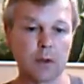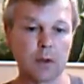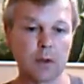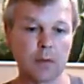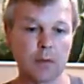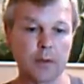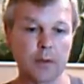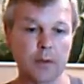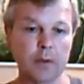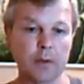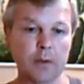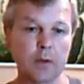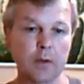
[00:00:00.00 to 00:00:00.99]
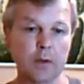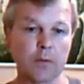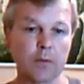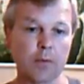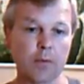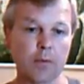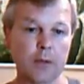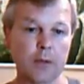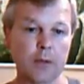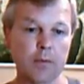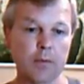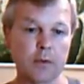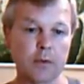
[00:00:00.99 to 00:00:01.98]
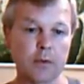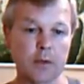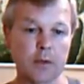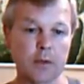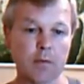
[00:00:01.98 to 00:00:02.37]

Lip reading: But, sometimes it takes